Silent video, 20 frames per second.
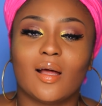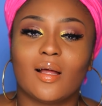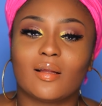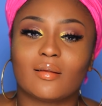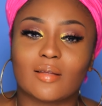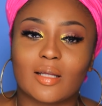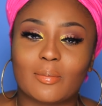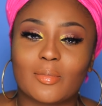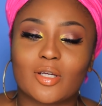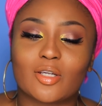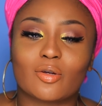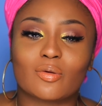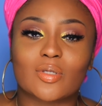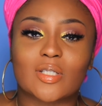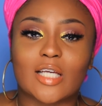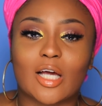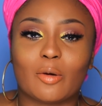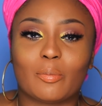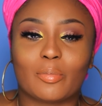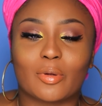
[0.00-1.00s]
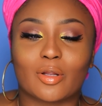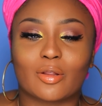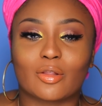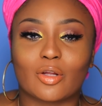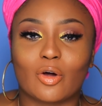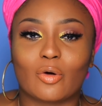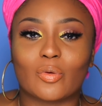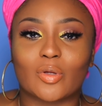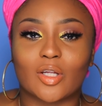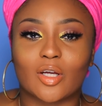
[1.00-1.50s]
Let me know down
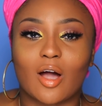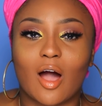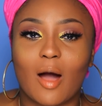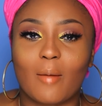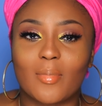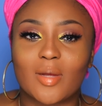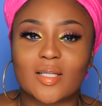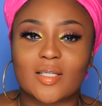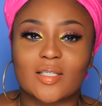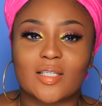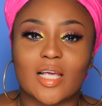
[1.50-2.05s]
below in the comments